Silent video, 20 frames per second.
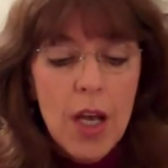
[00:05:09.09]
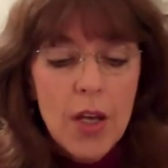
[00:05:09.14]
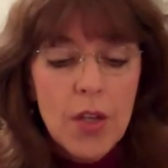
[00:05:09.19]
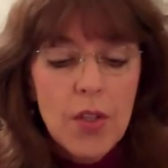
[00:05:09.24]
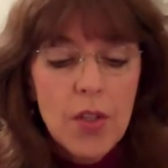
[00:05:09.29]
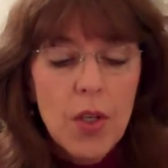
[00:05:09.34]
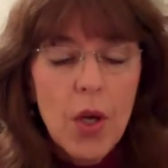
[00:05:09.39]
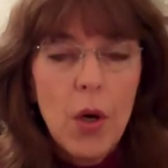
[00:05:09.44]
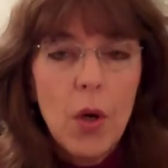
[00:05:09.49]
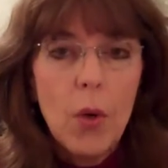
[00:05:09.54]

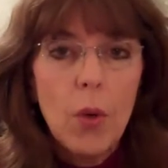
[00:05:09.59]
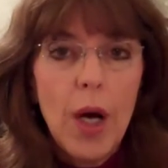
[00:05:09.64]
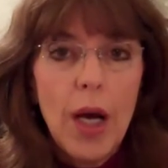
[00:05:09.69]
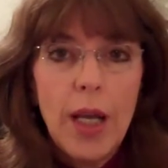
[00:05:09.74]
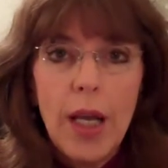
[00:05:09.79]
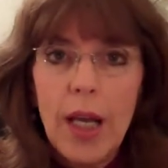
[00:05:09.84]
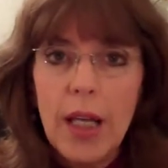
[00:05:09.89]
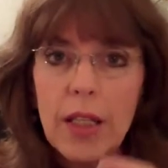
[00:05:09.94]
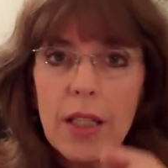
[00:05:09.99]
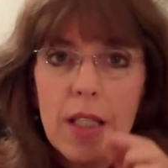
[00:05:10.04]
So
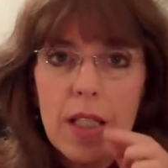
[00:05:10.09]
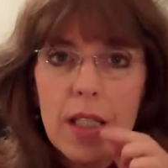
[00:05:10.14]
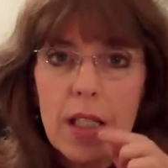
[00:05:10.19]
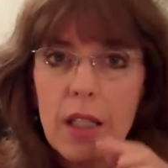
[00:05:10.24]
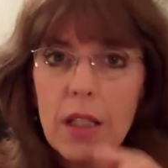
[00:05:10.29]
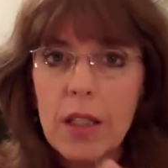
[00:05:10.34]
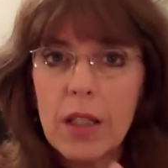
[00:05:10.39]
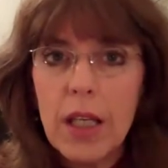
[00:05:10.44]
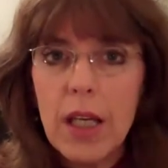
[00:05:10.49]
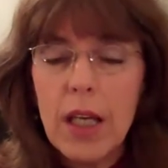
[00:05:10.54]
I ate this
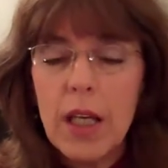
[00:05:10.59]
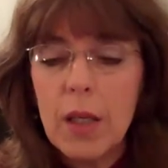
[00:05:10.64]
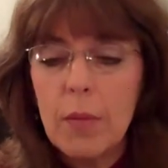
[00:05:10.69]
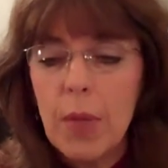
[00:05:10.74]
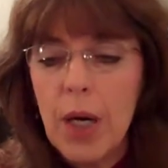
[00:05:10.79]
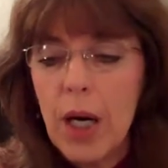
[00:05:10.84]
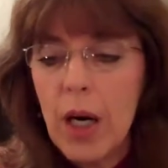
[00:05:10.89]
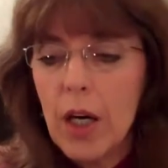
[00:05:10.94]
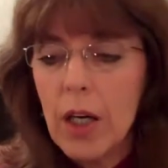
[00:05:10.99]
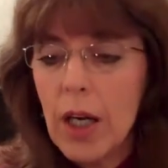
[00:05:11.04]
little candy
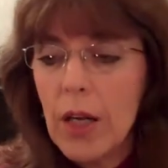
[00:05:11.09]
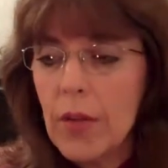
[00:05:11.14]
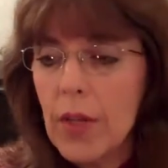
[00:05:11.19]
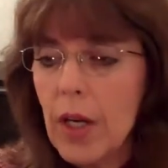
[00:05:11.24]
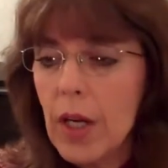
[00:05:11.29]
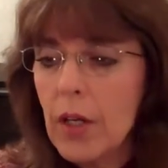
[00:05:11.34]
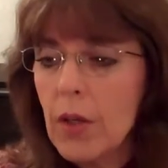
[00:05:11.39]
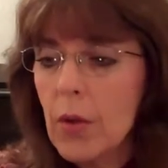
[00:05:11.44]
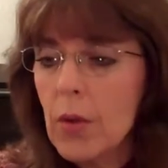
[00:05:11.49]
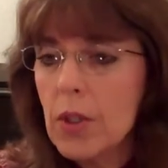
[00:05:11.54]
bar, and
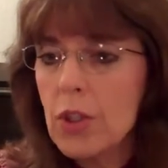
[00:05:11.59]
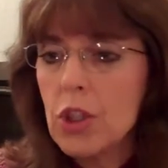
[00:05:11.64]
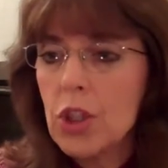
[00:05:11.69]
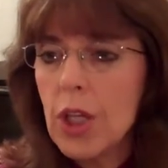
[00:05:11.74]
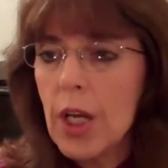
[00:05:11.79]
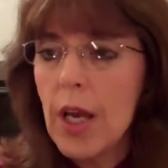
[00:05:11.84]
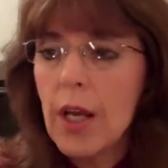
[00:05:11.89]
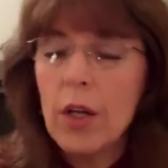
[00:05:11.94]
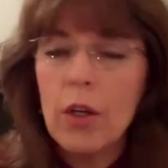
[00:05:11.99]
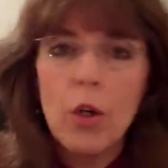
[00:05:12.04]
then I noticed
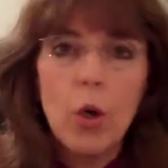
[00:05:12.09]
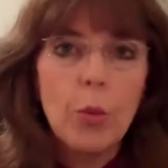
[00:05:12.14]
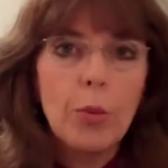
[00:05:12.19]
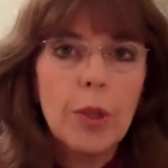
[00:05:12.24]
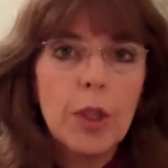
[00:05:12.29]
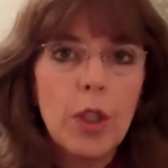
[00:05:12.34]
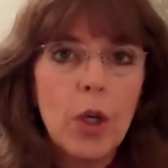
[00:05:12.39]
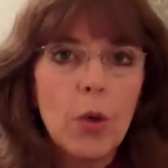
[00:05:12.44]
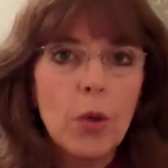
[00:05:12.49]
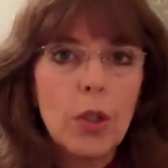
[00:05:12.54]
she had an
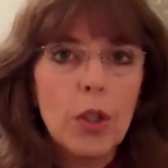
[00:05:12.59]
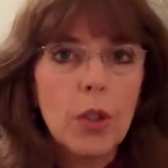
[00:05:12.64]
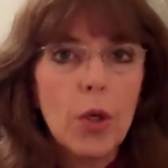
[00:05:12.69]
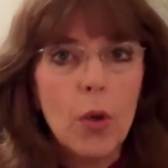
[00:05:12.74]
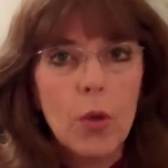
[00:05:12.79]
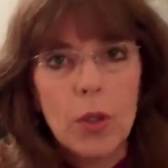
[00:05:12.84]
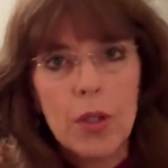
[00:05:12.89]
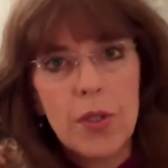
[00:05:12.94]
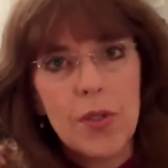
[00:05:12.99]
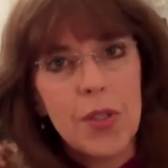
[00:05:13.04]
open
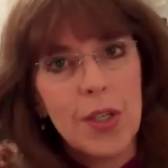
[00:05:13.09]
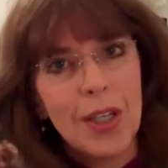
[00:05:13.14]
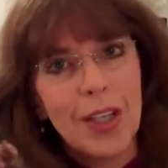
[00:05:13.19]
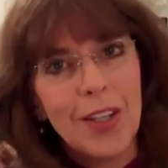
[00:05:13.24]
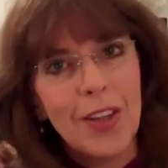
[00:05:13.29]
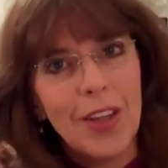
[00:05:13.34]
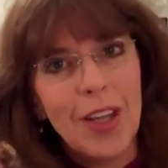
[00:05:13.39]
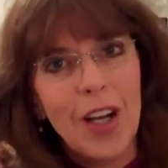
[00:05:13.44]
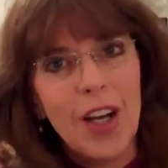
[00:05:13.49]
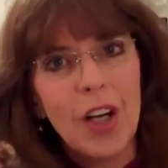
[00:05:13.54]
Coca-Cola
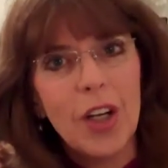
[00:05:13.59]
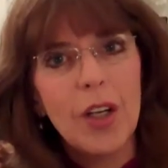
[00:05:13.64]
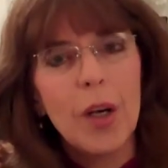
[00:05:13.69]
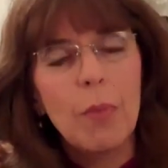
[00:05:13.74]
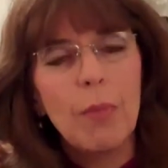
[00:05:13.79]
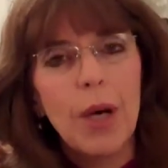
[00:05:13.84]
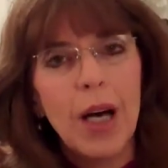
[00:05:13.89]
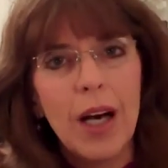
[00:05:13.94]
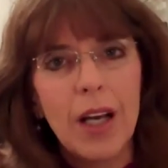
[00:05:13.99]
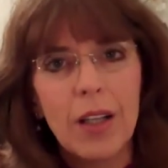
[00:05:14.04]
sitting there,
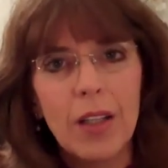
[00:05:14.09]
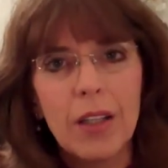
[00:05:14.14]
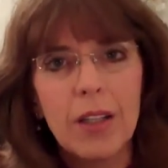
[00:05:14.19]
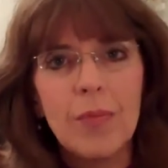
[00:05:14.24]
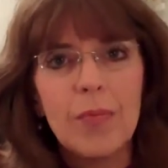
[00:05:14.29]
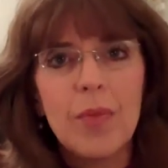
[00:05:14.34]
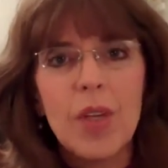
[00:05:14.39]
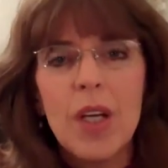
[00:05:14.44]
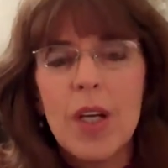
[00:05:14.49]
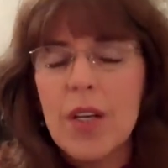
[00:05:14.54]
a
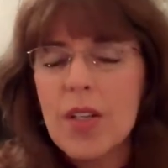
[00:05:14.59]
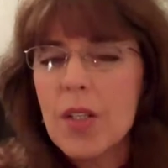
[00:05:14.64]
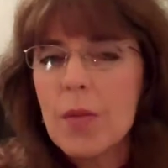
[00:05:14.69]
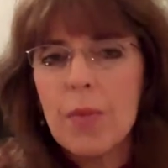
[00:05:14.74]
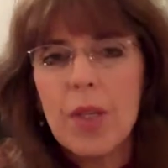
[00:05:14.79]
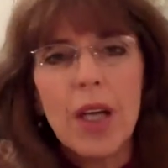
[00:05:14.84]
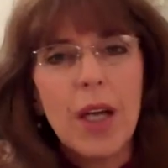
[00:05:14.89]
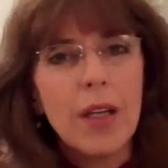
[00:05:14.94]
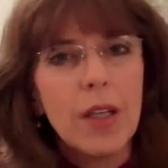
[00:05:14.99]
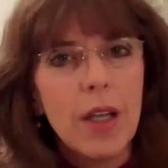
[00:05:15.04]
bottle,
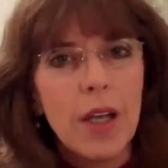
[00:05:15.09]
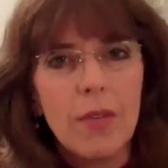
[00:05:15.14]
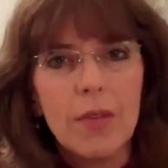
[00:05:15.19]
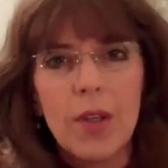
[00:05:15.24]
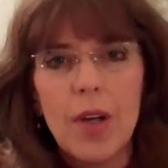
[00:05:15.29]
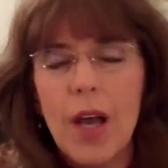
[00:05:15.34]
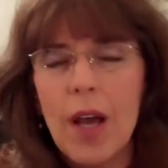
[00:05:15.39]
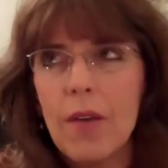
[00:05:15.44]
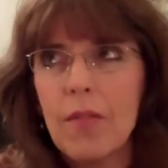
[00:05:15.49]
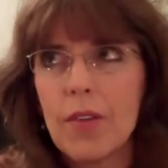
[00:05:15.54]
something I
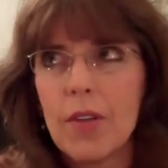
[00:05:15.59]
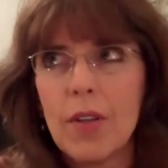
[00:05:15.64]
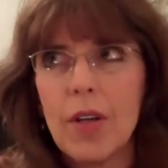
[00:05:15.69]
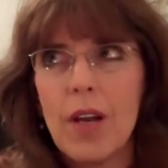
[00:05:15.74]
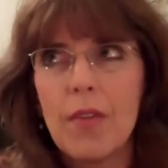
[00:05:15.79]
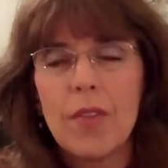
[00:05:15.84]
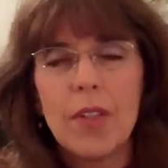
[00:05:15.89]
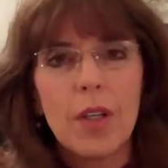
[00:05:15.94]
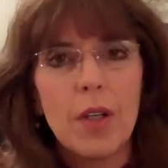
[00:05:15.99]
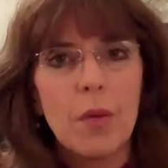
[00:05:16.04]
never ever
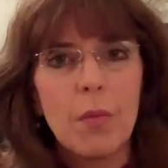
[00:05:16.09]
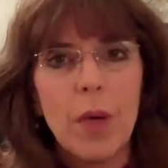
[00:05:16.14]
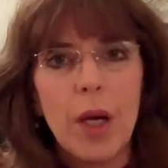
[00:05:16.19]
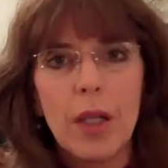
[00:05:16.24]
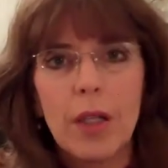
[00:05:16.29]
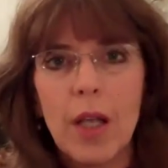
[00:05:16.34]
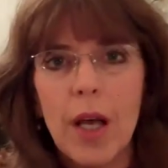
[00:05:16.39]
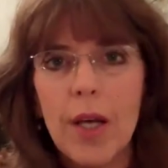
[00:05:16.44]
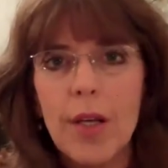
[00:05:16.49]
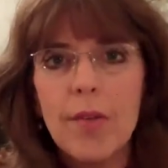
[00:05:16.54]
have done in
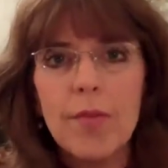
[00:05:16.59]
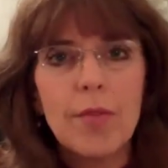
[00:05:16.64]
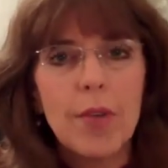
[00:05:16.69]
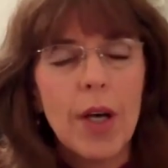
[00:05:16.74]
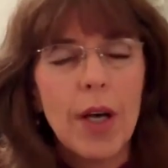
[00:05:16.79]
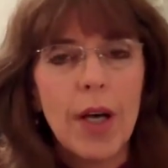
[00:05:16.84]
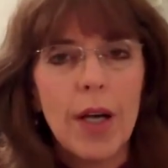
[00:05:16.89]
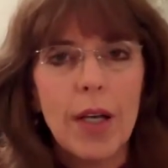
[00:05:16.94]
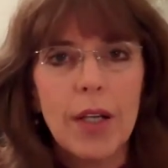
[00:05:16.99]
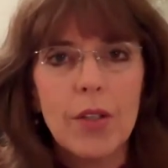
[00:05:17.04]
my life.
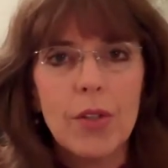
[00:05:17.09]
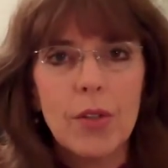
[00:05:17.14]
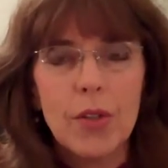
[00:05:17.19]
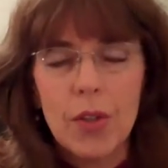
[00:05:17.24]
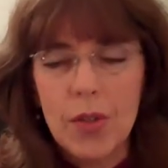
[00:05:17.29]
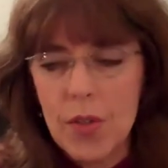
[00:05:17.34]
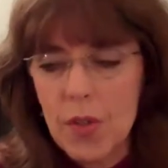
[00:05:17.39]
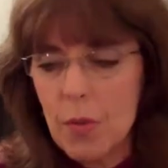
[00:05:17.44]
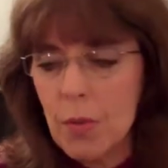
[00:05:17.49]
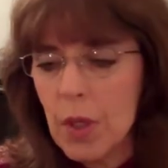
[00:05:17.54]
I
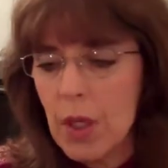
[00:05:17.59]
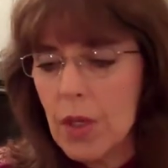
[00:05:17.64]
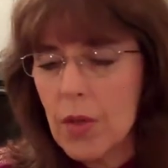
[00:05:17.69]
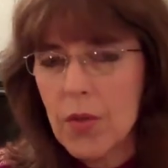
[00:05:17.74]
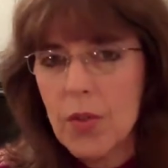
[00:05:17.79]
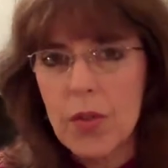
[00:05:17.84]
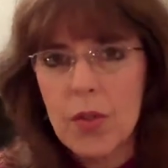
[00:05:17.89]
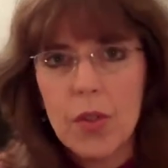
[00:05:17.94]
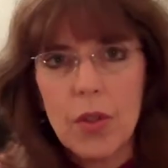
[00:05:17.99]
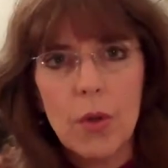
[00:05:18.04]
took somebody
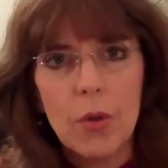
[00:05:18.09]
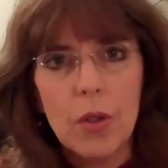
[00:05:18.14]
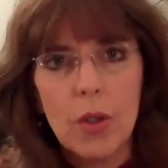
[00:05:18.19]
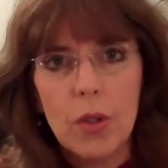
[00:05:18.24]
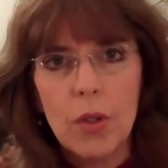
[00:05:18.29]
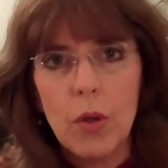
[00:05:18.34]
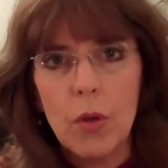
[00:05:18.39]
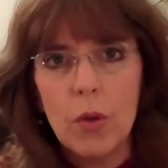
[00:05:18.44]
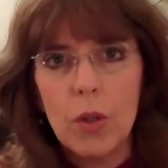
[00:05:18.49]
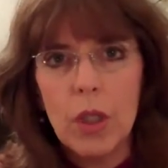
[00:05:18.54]
else's
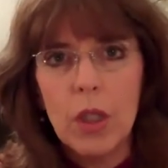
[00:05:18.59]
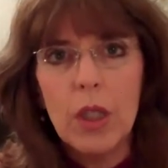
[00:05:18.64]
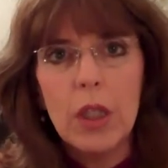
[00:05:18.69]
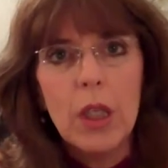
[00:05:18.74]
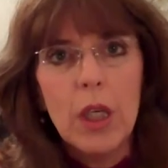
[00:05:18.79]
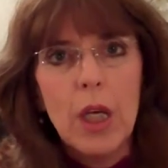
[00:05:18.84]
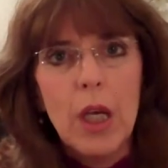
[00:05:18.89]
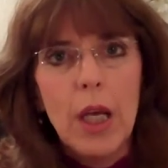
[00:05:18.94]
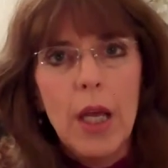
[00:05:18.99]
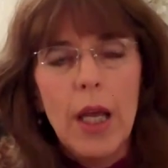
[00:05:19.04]
Coca-Cola,
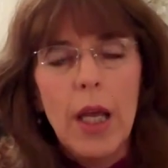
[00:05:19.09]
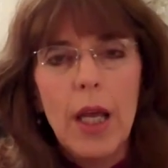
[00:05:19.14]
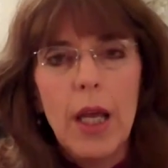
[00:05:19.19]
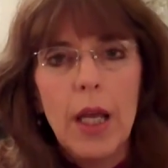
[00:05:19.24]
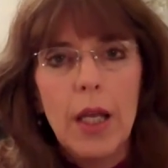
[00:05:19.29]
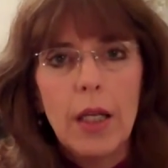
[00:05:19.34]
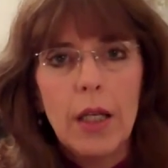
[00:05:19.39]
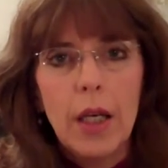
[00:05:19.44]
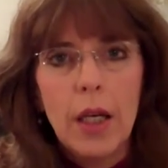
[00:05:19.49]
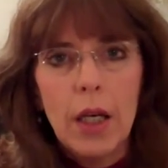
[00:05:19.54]

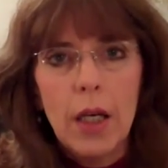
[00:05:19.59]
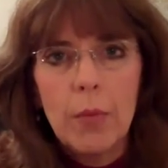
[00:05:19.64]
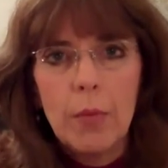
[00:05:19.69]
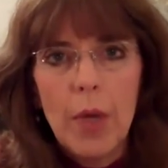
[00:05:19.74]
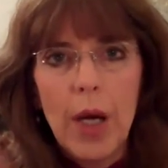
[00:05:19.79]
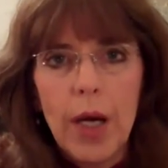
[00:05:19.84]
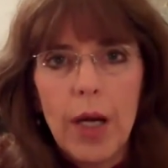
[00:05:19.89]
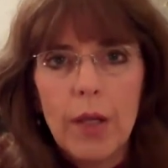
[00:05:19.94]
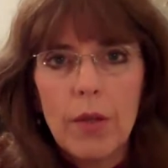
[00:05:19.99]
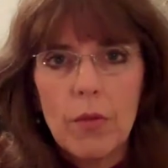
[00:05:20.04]
and
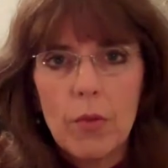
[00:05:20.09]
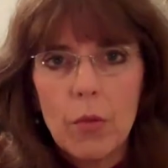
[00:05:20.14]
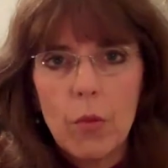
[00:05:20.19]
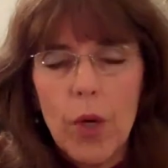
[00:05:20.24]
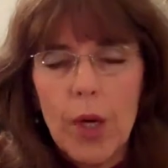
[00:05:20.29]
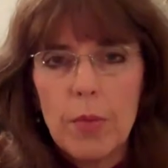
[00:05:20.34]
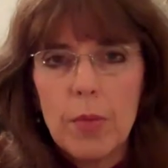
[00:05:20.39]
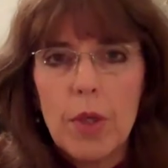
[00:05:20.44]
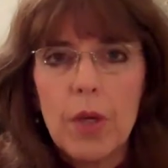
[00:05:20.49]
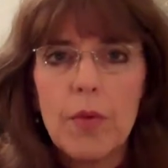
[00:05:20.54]
I
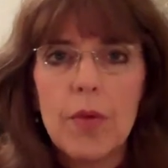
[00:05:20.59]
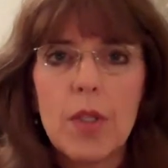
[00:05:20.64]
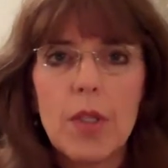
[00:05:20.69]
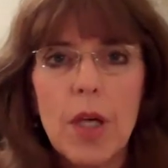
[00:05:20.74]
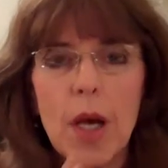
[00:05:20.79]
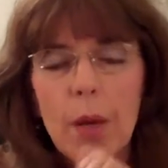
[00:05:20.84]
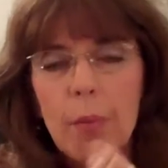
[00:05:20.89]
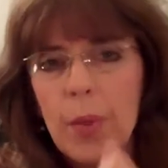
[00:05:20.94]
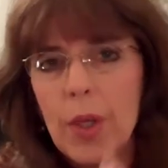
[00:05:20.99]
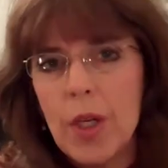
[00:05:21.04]
wiped off the
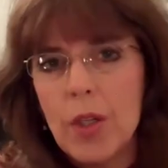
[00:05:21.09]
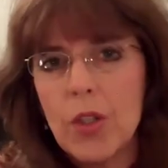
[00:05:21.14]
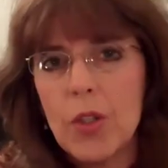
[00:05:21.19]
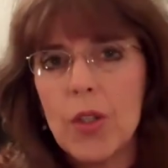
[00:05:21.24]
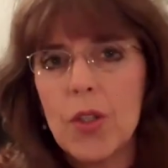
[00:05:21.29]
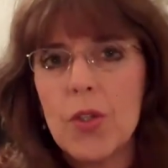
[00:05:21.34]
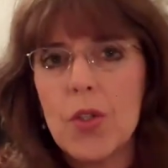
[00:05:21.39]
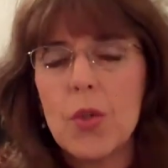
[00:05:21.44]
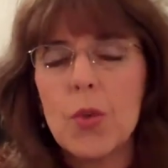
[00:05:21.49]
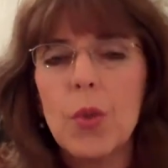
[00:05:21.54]
top, and I
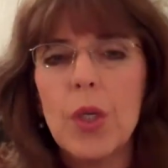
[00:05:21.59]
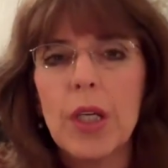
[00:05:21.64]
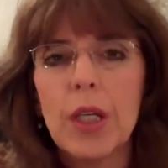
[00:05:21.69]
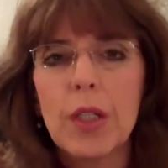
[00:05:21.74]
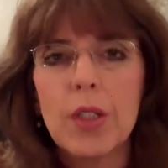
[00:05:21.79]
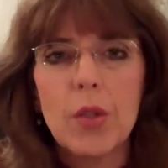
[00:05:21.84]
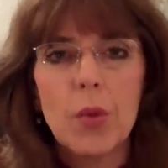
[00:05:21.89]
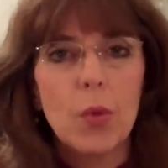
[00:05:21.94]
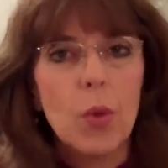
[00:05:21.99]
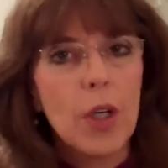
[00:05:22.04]
took a
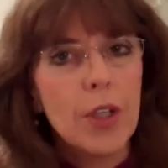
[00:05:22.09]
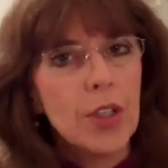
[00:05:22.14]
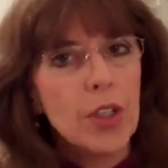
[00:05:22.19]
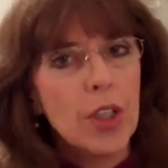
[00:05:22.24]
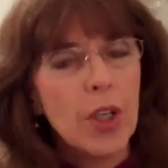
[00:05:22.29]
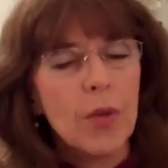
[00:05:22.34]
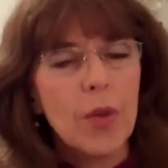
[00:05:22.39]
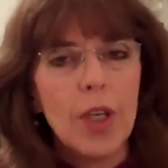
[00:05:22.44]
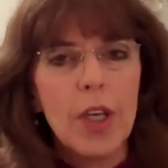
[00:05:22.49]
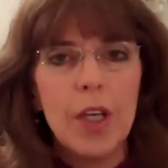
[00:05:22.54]
swig to wash
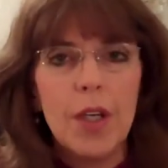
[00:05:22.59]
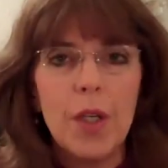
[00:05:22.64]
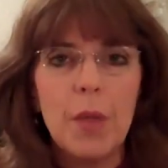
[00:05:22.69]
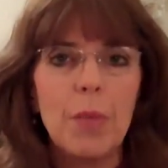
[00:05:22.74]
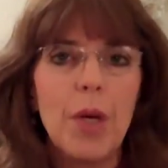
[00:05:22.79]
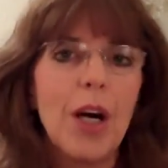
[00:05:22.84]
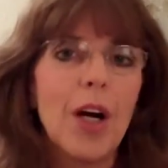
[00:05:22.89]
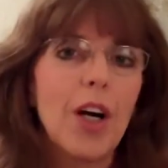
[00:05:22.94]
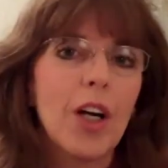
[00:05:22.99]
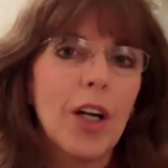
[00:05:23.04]
down the candy
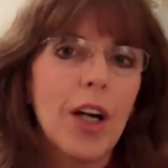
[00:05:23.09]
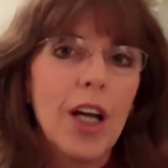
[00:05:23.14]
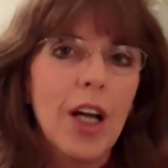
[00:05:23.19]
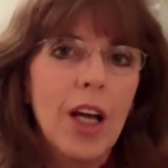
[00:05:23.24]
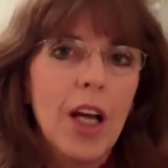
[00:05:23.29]
bar.